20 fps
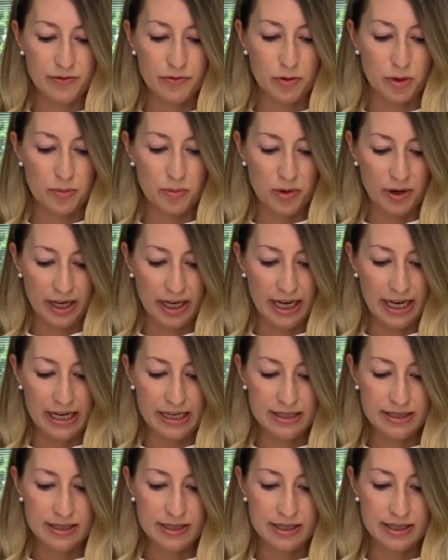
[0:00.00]

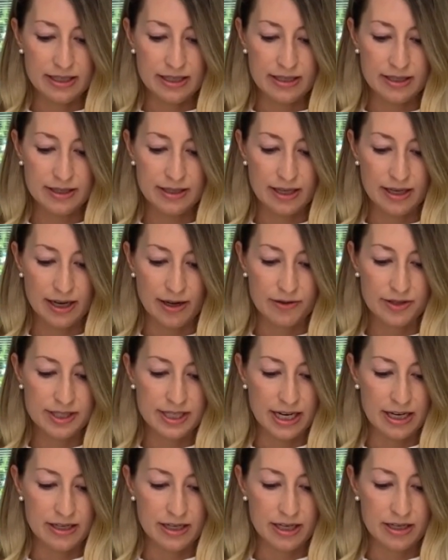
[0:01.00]
4.8 is an
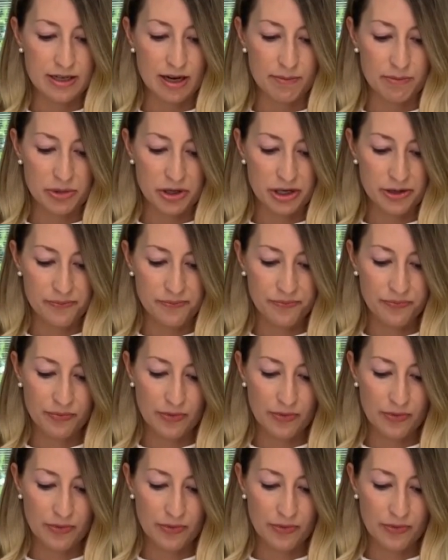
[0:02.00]
outstanding number.